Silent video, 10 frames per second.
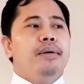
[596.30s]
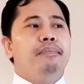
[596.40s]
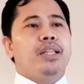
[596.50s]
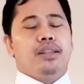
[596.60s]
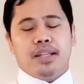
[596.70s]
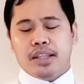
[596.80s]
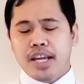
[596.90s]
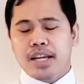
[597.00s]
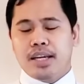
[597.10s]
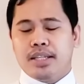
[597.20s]
but the
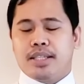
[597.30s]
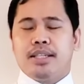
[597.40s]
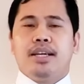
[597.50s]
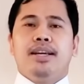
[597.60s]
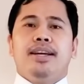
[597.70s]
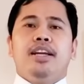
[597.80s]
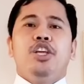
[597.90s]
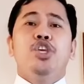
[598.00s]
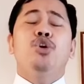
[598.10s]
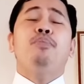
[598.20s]
thing is,
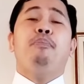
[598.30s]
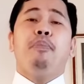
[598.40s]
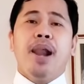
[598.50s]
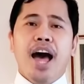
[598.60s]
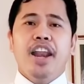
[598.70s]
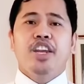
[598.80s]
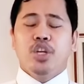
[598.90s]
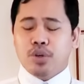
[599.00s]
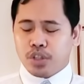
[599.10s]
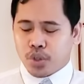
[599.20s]
your plan,
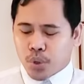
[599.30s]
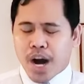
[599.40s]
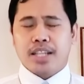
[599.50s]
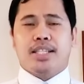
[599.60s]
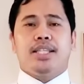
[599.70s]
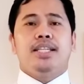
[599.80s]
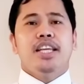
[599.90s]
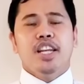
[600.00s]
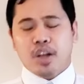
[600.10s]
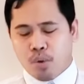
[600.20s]
your trust is
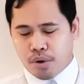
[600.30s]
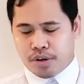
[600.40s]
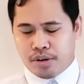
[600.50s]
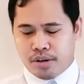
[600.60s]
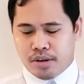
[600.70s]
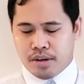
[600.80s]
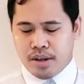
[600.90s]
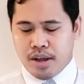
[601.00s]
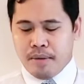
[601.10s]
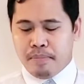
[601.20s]
in the Lord.
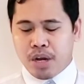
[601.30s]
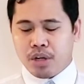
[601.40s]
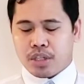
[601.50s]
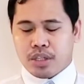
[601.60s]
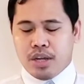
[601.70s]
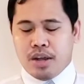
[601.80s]
Because,